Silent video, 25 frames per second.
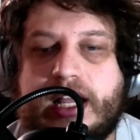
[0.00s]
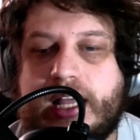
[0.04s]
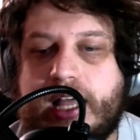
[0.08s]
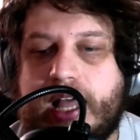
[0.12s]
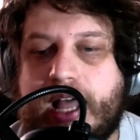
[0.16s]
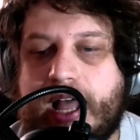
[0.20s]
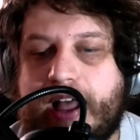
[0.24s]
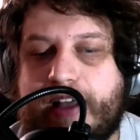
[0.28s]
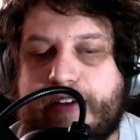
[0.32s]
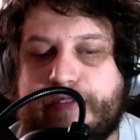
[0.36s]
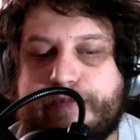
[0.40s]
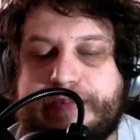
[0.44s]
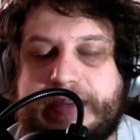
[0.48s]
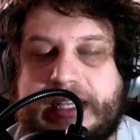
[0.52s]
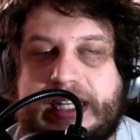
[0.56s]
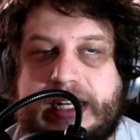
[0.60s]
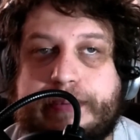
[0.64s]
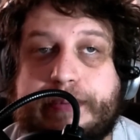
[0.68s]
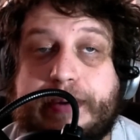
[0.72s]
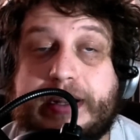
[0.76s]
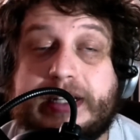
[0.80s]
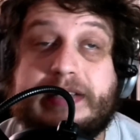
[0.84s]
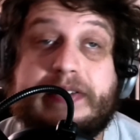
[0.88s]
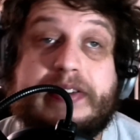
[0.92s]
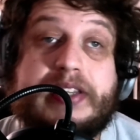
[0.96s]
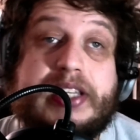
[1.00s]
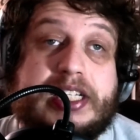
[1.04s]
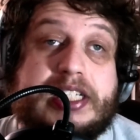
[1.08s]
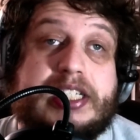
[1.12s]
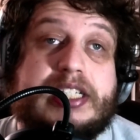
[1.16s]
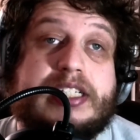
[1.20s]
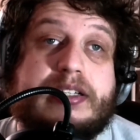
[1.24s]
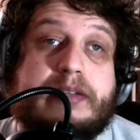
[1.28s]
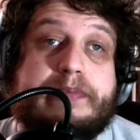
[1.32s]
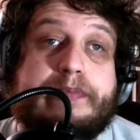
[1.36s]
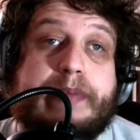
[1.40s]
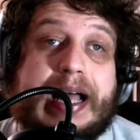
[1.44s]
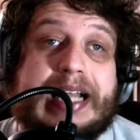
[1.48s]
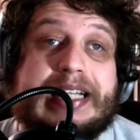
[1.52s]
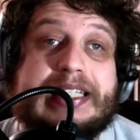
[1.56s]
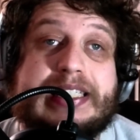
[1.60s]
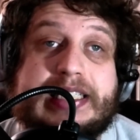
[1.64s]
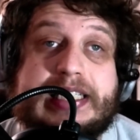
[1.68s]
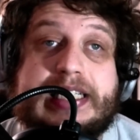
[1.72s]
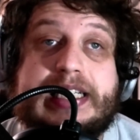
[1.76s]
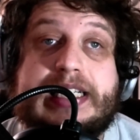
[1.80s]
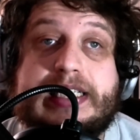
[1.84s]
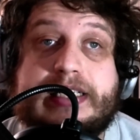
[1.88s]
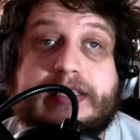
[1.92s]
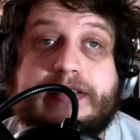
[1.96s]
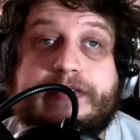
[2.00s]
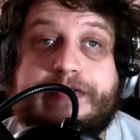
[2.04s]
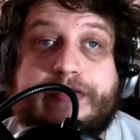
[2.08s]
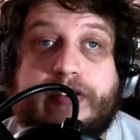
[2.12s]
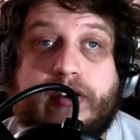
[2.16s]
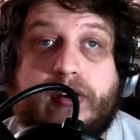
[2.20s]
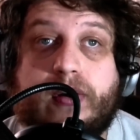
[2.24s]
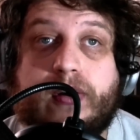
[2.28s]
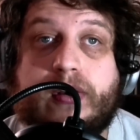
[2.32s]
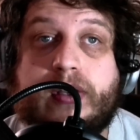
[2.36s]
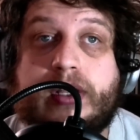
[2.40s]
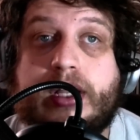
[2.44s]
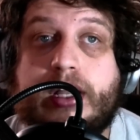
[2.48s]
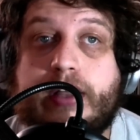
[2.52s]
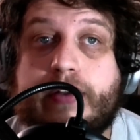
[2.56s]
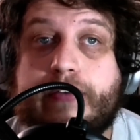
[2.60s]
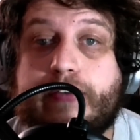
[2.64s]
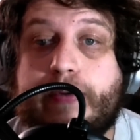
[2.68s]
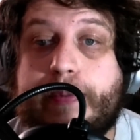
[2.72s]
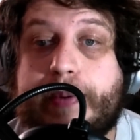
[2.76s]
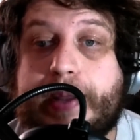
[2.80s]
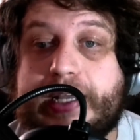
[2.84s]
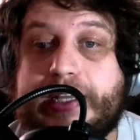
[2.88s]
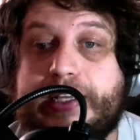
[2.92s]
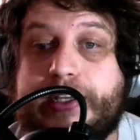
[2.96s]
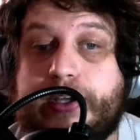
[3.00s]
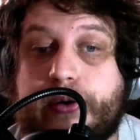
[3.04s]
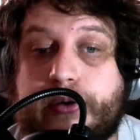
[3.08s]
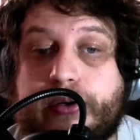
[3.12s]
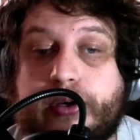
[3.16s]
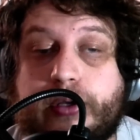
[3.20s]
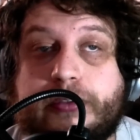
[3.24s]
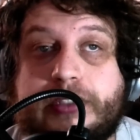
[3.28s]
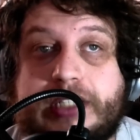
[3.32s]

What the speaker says: have been impressive, and this is a bad season for Bakayoko.